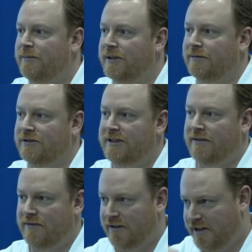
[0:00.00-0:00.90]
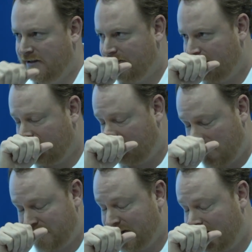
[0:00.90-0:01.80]
But it was definitely a
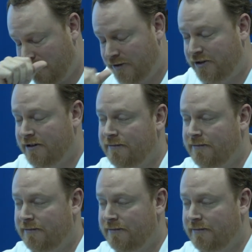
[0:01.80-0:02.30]
special night for sure.